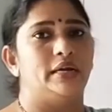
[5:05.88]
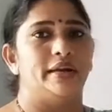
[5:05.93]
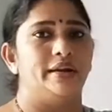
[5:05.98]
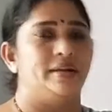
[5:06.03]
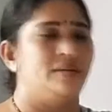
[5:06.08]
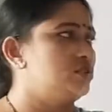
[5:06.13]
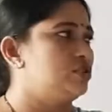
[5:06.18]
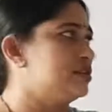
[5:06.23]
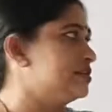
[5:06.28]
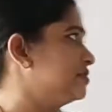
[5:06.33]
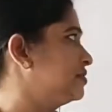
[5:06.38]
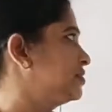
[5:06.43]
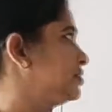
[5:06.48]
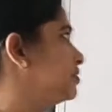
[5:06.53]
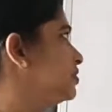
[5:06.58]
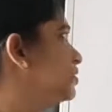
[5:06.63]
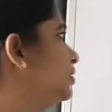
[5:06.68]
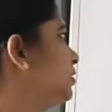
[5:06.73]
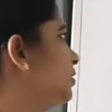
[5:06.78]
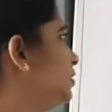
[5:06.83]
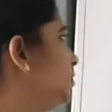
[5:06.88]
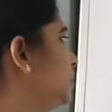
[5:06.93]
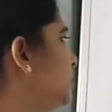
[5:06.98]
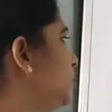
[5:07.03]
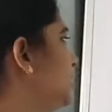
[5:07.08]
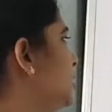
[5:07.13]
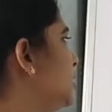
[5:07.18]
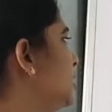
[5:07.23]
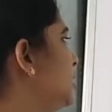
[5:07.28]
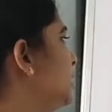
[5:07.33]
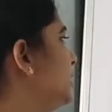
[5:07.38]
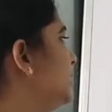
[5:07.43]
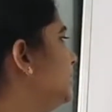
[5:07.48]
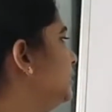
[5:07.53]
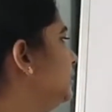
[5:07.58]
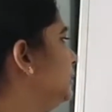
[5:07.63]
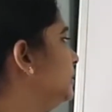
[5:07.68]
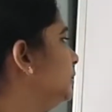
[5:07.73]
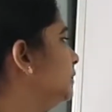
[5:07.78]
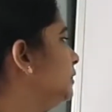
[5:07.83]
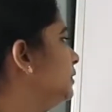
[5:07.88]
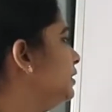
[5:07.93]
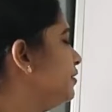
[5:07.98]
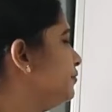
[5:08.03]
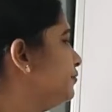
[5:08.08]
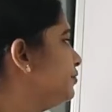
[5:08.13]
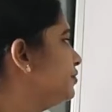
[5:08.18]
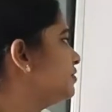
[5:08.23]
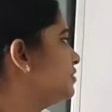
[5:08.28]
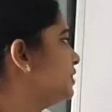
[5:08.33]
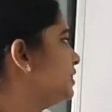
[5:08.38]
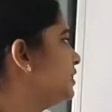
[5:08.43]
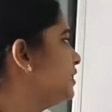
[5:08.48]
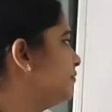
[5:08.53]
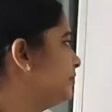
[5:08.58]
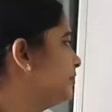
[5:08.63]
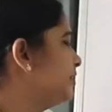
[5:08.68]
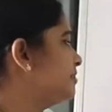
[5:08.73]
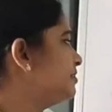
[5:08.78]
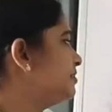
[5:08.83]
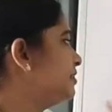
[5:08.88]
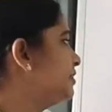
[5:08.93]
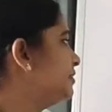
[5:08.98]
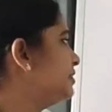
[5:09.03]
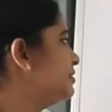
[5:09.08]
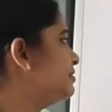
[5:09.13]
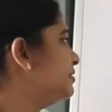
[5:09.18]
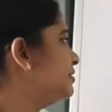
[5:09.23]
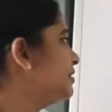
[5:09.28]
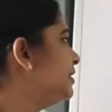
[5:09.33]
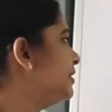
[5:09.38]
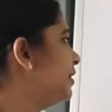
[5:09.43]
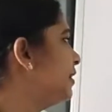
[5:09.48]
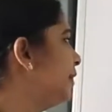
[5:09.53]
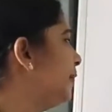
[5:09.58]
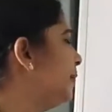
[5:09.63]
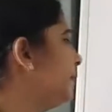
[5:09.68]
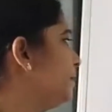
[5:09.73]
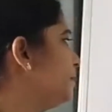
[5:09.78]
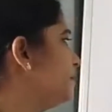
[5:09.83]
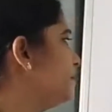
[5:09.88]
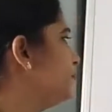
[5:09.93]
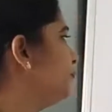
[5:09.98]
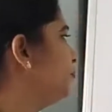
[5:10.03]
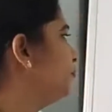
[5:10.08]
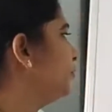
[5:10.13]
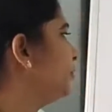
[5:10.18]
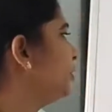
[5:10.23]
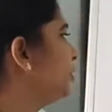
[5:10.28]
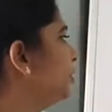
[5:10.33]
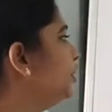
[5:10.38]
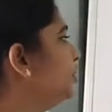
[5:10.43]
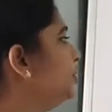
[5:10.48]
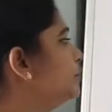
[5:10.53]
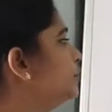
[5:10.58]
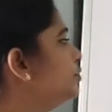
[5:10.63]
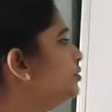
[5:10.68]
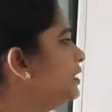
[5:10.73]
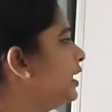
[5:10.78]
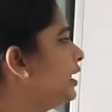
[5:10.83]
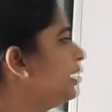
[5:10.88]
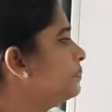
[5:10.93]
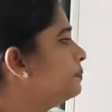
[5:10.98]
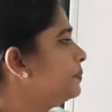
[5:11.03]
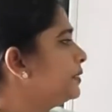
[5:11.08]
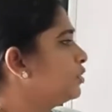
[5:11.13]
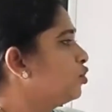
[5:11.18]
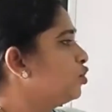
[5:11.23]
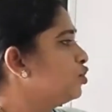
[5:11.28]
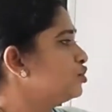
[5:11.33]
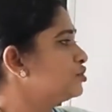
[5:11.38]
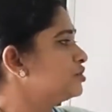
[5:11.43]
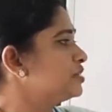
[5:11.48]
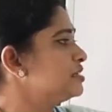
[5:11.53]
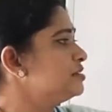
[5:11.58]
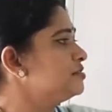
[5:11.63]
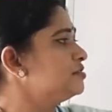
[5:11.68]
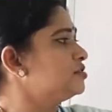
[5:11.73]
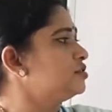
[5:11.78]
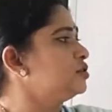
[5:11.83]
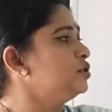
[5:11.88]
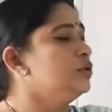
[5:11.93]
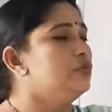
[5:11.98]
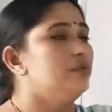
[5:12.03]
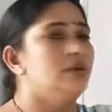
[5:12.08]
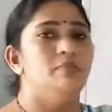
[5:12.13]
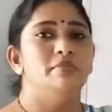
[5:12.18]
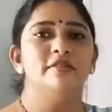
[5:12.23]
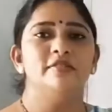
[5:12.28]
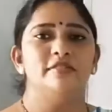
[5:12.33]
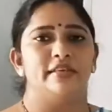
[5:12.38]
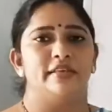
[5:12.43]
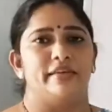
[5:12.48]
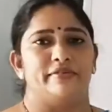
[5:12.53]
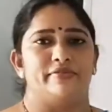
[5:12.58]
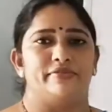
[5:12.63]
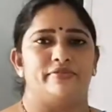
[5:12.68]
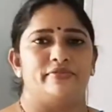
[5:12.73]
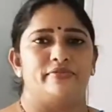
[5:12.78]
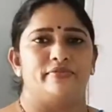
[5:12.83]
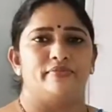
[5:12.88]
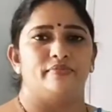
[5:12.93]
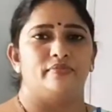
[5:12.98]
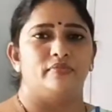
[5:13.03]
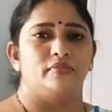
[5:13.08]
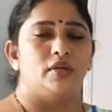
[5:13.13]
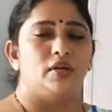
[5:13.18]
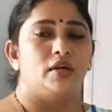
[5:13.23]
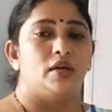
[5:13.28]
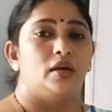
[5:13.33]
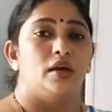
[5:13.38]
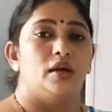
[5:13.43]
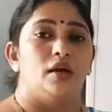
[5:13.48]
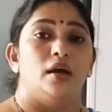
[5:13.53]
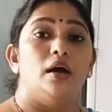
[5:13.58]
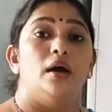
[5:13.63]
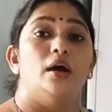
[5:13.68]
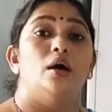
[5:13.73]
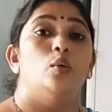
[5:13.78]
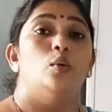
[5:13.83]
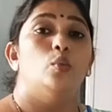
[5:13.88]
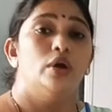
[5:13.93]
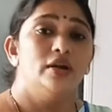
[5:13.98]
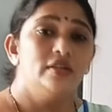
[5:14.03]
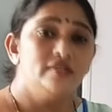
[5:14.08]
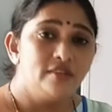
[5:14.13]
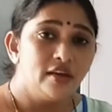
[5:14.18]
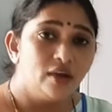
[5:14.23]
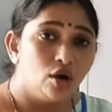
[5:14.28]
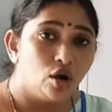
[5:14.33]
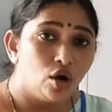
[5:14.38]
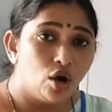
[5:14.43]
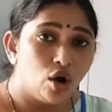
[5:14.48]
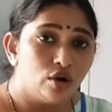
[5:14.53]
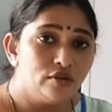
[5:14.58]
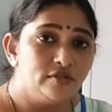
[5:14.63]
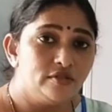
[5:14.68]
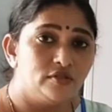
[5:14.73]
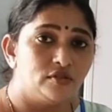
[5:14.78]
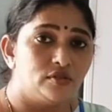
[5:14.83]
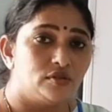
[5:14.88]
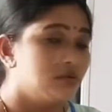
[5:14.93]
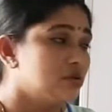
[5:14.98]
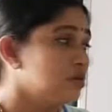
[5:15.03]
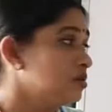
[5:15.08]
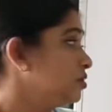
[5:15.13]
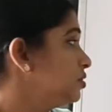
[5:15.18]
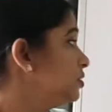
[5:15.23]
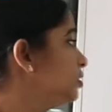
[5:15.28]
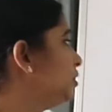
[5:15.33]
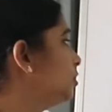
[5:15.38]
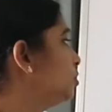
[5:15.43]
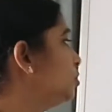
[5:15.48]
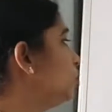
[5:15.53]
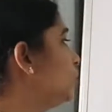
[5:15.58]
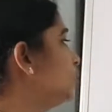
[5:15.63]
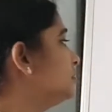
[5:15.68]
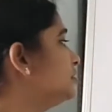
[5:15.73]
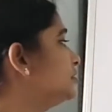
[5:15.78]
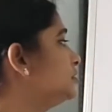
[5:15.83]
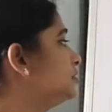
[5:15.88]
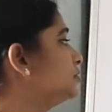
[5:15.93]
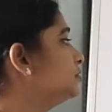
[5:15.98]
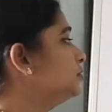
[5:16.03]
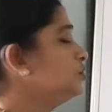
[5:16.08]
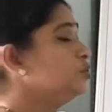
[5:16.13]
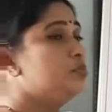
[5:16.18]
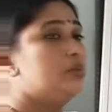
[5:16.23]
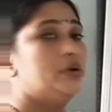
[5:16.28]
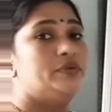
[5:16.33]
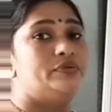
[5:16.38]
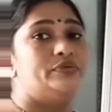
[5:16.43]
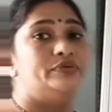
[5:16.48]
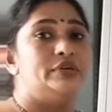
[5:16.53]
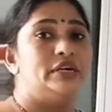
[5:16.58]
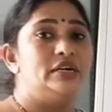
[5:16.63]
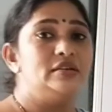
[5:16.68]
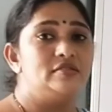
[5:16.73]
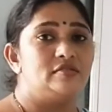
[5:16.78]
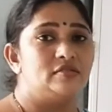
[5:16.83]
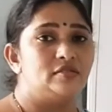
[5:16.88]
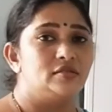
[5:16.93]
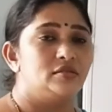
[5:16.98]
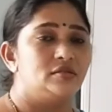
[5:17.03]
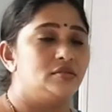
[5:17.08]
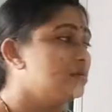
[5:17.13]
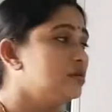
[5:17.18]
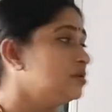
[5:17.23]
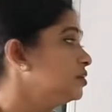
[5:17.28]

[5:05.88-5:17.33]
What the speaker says: conditions. If you see the first sentence here, you take precautions, you will be safe. What is a clause? A clause is a group of words